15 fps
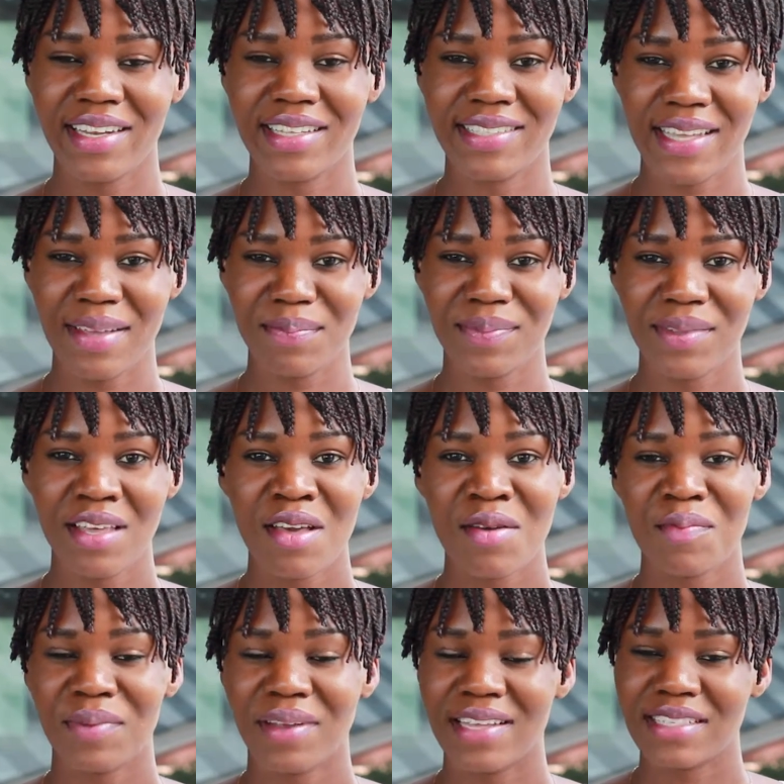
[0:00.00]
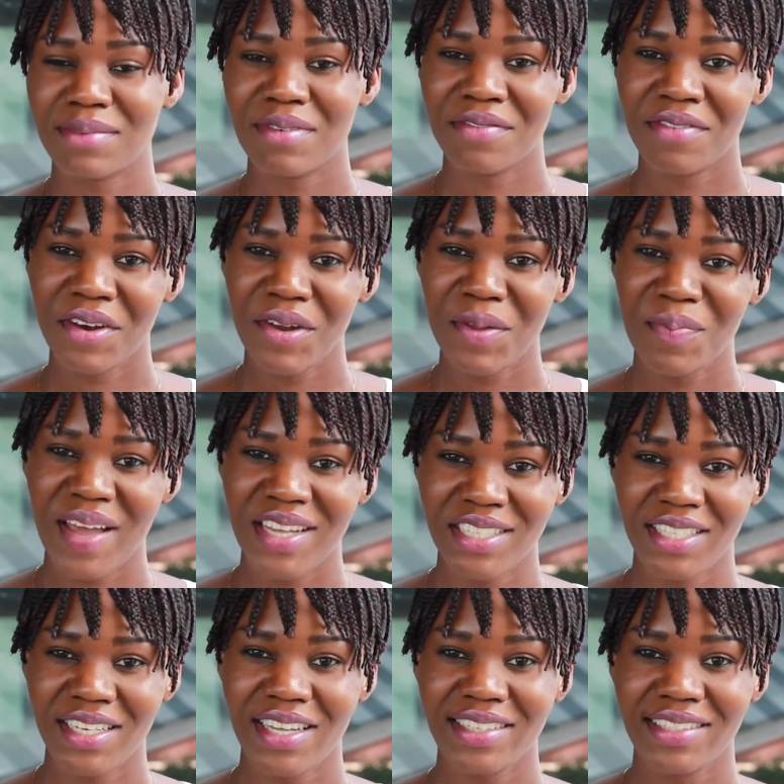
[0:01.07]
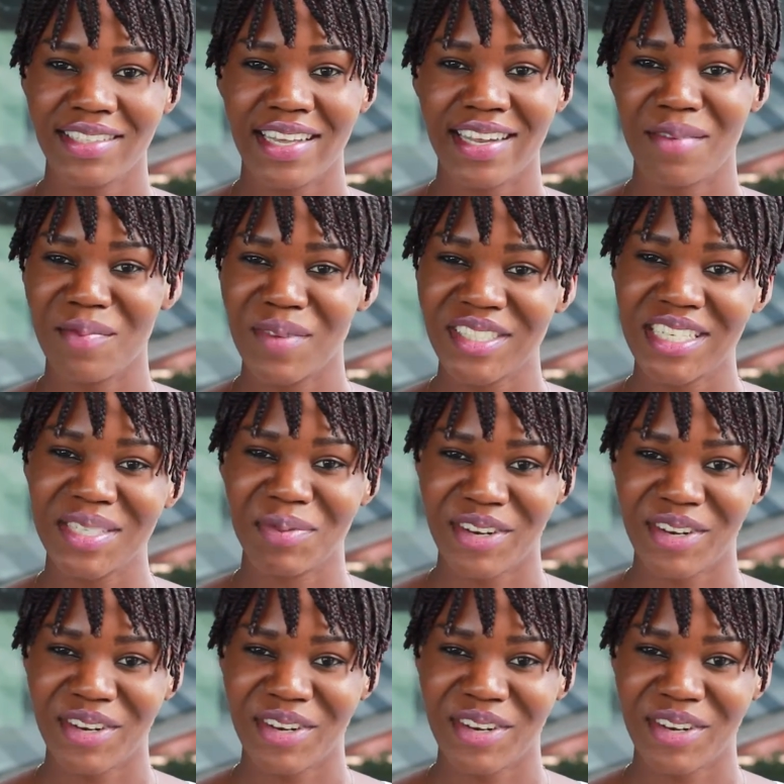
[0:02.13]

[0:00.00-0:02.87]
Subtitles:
in a team, plus I'm a very passionate and ambitious